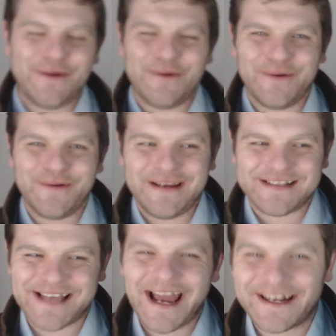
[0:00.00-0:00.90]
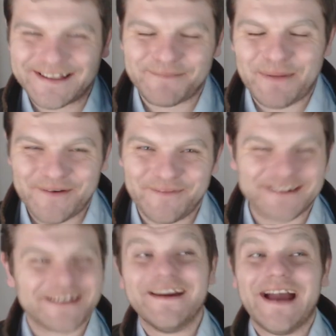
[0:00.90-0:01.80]
who is the head of the
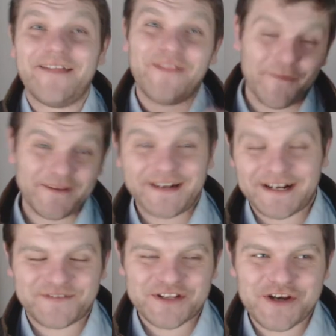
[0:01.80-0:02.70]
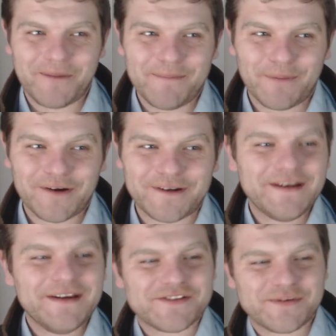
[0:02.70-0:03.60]
pyramid, and they'll be the next for the chopping block.
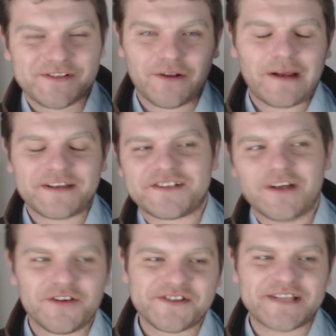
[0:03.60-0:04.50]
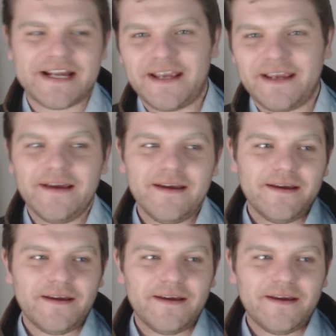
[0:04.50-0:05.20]
So it's like a unsteady.